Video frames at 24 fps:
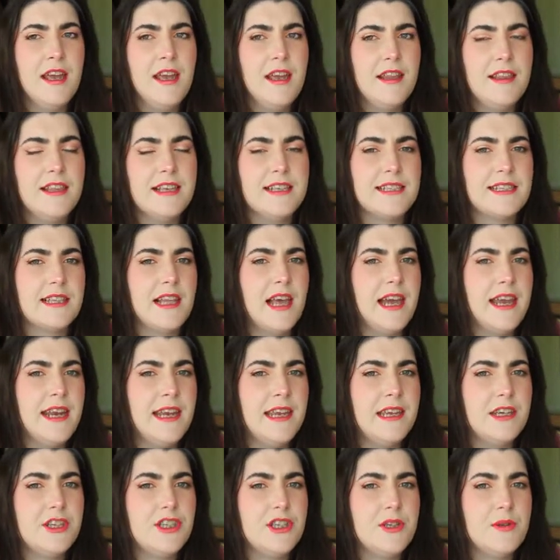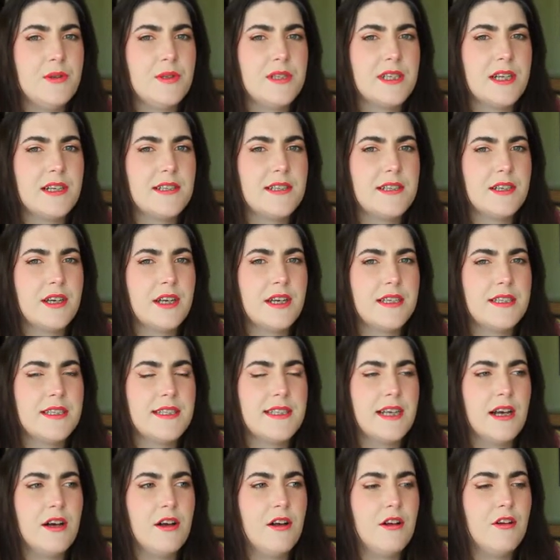This lighting issue is also going to
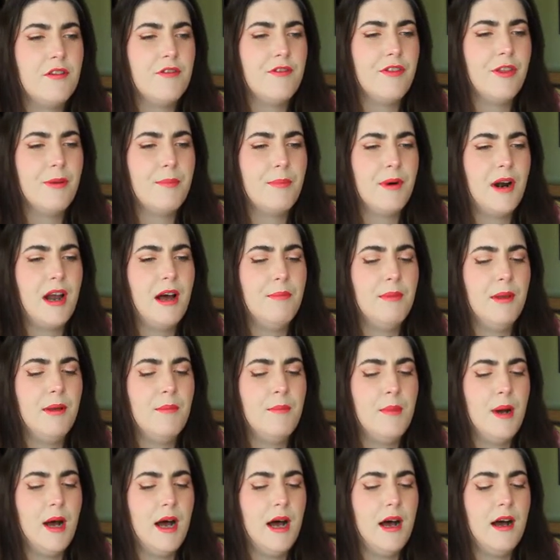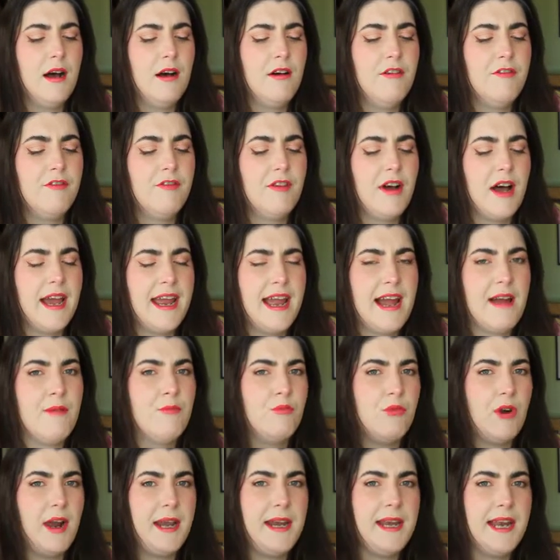solve the problem of I
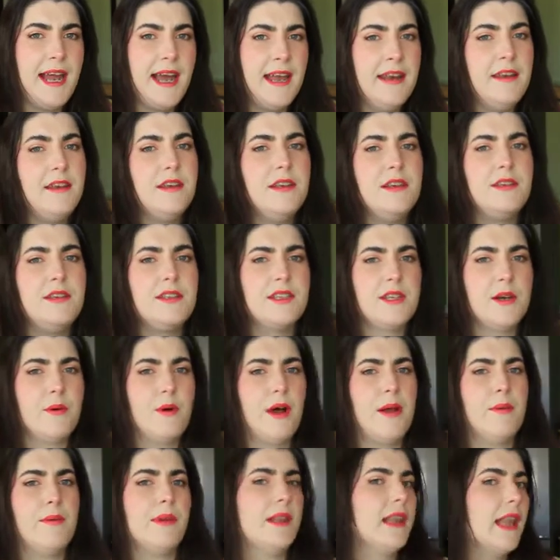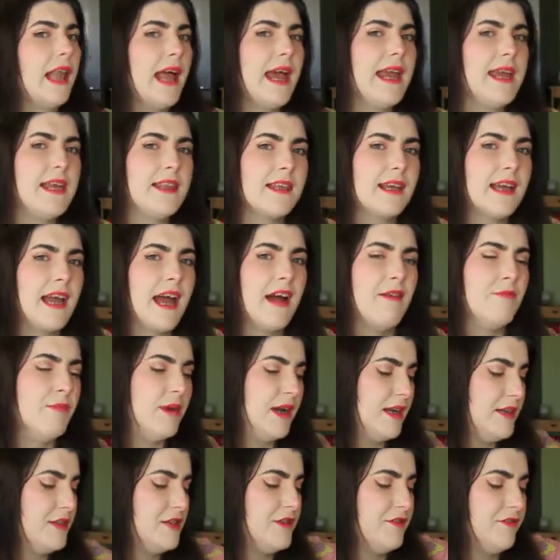am right-handed, so I would like the
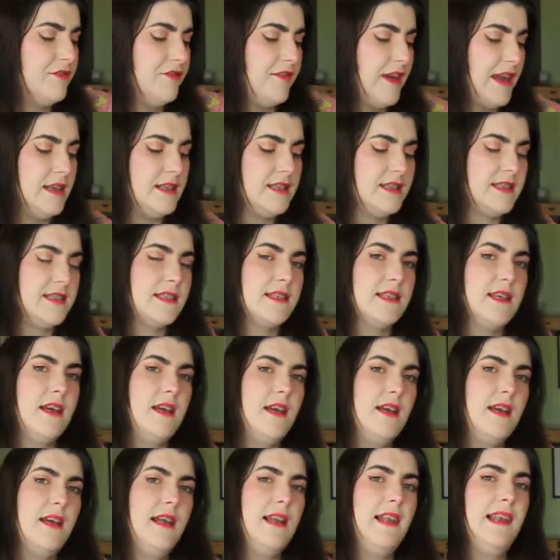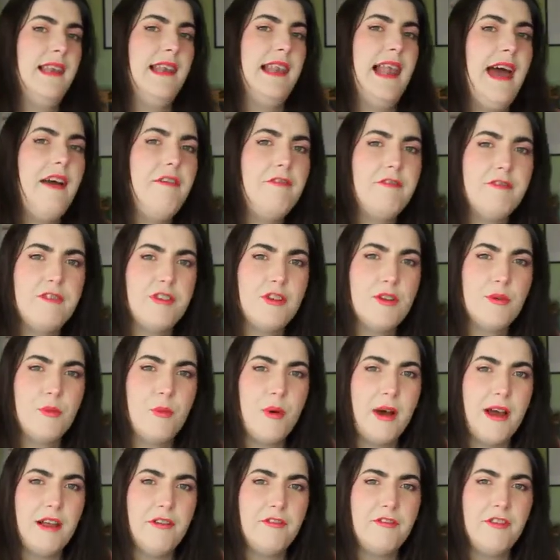camera to face left
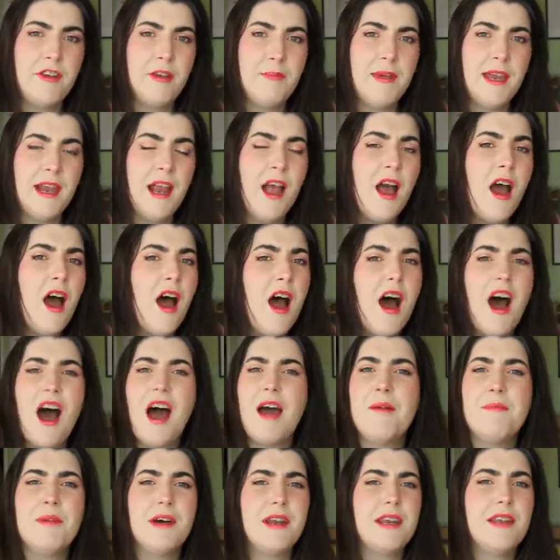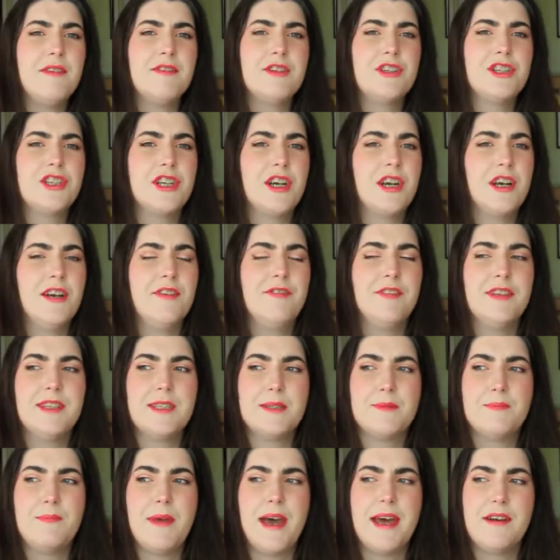while filming. I'm not even sure if
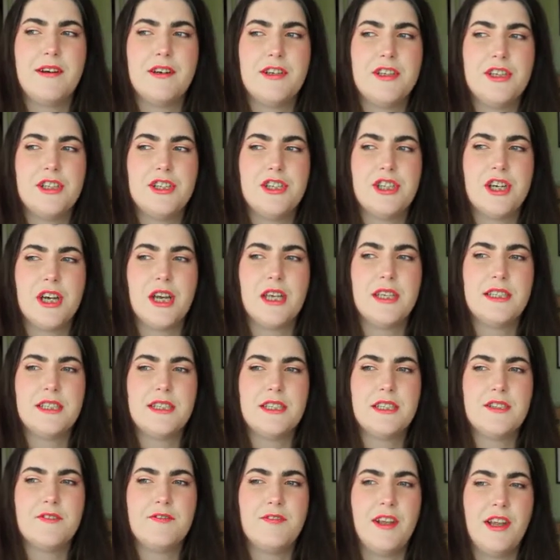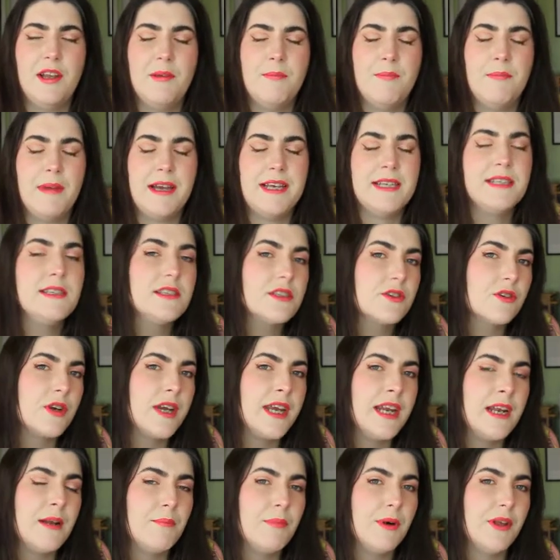it's better to just film my
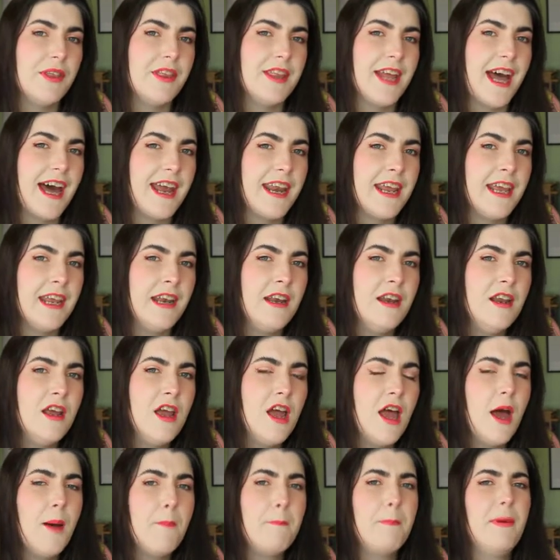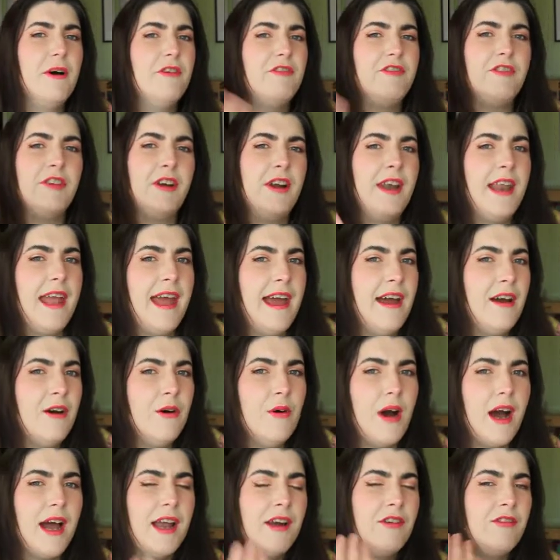screen and put that in, but for
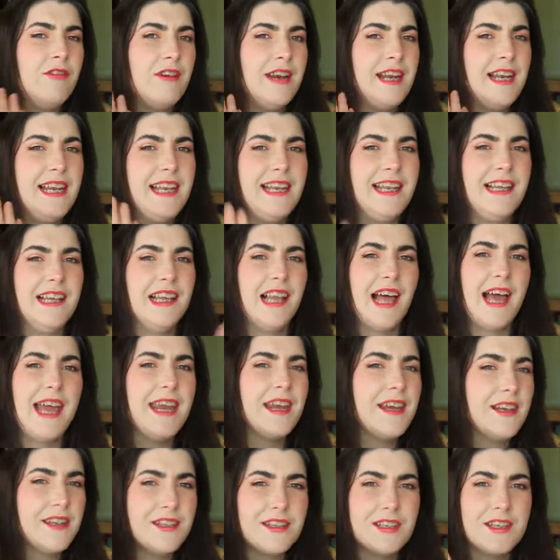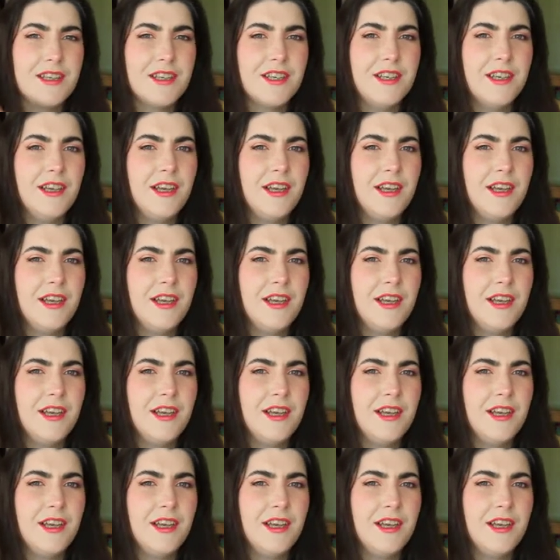now I really liked